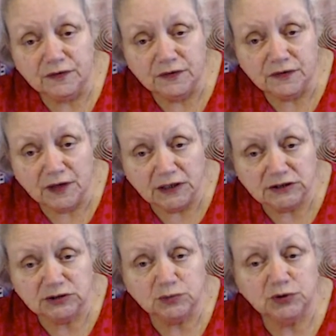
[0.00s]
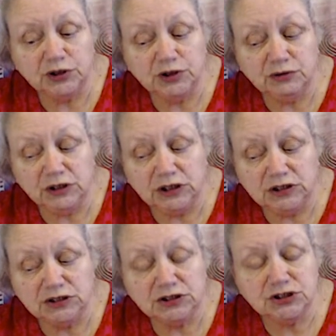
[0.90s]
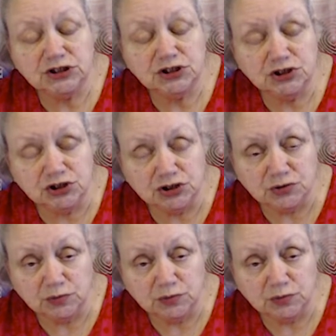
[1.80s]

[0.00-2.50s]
that's what you need to do